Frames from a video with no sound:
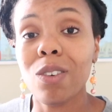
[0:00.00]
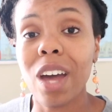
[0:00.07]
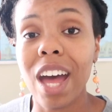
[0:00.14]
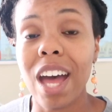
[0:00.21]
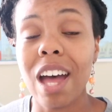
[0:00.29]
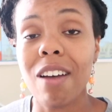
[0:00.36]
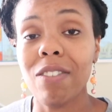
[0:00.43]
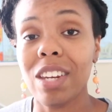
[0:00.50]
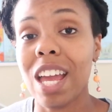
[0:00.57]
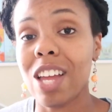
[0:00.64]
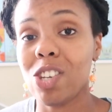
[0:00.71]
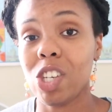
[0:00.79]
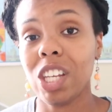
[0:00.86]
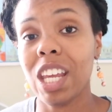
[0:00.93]
you have in
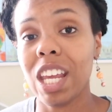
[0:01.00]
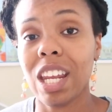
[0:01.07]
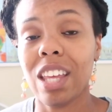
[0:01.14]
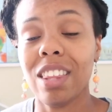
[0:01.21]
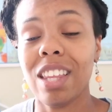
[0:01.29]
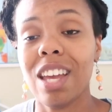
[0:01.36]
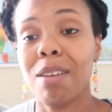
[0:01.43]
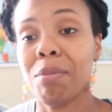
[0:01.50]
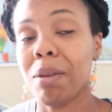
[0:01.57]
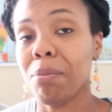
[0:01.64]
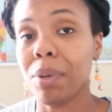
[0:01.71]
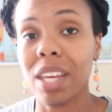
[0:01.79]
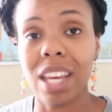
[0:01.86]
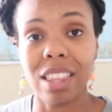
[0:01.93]
educating them
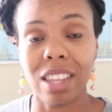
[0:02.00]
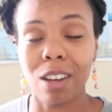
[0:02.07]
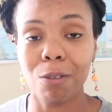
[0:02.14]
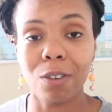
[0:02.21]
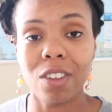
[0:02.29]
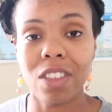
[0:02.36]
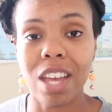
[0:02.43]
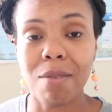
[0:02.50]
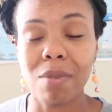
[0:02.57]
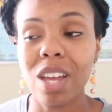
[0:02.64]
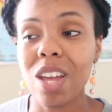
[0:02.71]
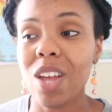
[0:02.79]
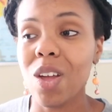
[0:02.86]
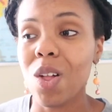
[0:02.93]
and being there for them.
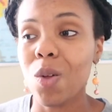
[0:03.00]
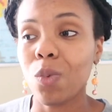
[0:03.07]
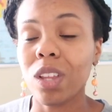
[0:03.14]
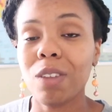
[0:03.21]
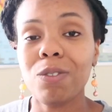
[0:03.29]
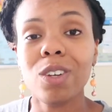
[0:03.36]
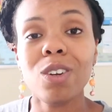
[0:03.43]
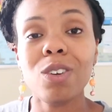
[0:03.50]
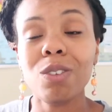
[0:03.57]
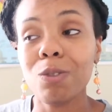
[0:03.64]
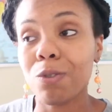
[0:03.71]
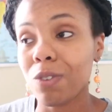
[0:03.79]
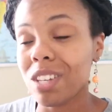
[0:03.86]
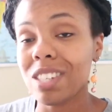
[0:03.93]
Well, if you're
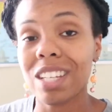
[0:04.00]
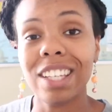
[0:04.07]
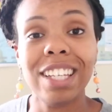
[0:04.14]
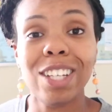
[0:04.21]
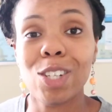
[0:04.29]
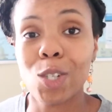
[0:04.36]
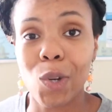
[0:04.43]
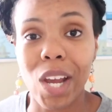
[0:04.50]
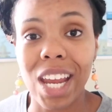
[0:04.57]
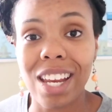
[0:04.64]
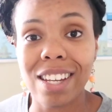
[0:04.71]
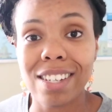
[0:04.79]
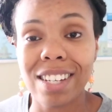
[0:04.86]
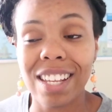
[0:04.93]
physically
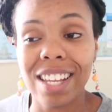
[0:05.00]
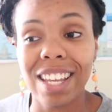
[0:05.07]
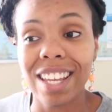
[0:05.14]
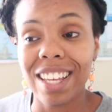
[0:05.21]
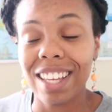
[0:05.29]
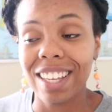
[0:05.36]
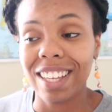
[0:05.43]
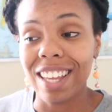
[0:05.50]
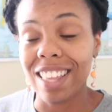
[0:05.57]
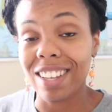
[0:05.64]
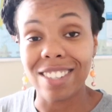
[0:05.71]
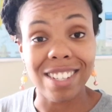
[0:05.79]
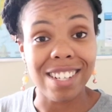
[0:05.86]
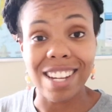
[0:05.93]
drained and
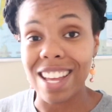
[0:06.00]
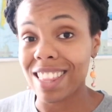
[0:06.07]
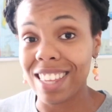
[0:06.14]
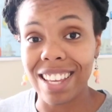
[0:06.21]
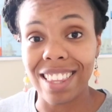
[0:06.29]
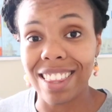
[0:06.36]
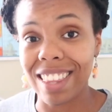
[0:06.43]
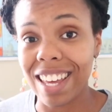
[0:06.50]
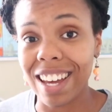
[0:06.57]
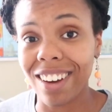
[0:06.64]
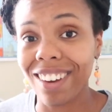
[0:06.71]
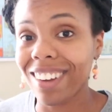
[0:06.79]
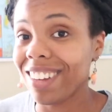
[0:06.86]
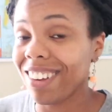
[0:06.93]
there's nothing
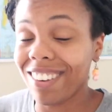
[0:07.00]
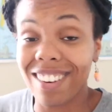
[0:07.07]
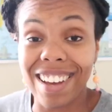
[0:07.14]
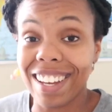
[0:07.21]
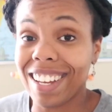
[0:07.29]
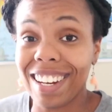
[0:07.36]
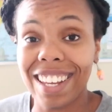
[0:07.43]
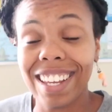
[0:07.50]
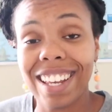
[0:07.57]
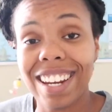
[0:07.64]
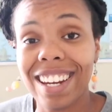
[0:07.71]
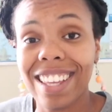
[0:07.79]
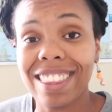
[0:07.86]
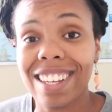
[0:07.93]
there, you're not going to get
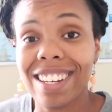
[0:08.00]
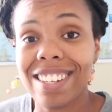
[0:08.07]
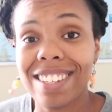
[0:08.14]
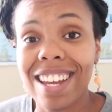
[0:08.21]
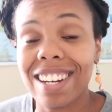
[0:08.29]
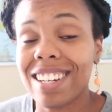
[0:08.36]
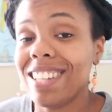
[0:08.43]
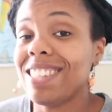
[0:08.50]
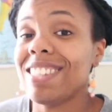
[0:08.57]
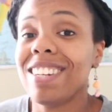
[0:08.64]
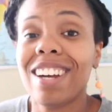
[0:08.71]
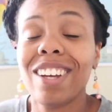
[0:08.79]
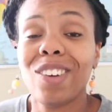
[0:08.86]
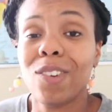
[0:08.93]
anything done, and it's
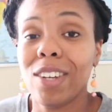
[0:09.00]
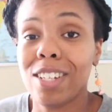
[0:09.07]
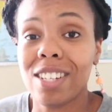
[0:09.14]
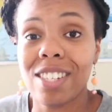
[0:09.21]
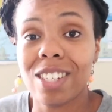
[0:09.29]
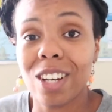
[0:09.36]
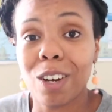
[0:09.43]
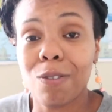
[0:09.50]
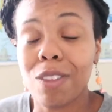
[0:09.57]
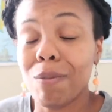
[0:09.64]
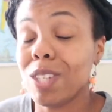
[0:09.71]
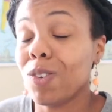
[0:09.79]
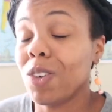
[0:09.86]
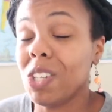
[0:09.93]
not going to serve
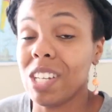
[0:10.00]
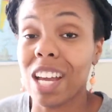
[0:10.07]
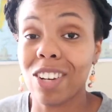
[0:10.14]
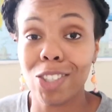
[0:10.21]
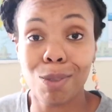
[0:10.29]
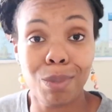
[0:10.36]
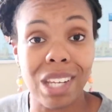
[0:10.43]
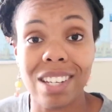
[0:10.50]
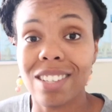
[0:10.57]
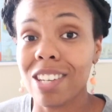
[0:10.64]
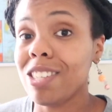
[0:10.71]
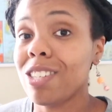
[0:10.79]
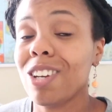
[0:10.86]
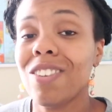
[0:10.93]
them. It's going to actually be a
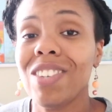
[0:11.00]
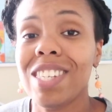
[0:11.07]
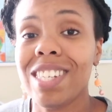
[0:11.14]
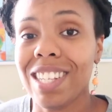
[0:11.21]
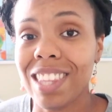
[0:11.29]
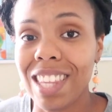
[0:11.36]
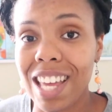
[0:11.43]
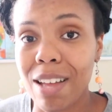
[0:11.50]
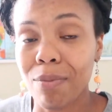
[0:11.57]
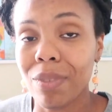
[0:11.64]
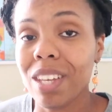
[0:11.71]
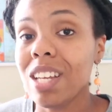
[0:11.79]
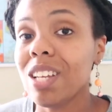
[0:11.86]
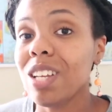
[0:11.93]
disservice to them.